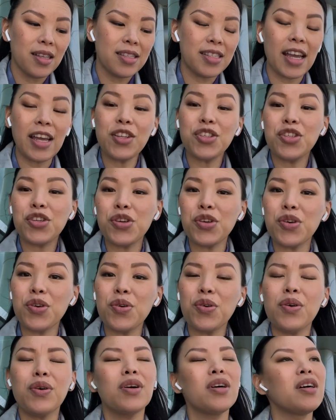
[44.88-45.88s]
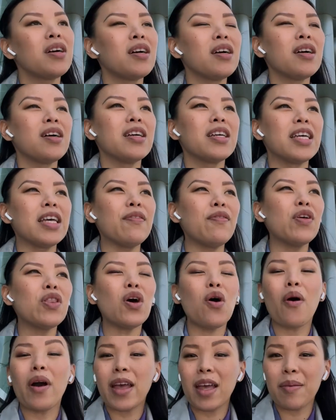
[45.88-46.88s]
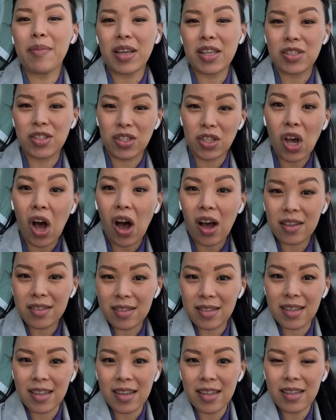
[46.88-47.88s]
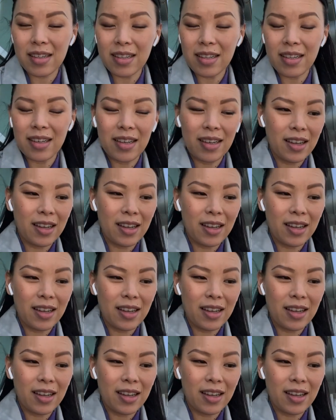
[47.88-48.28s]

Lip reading: day two, even though I am exhausted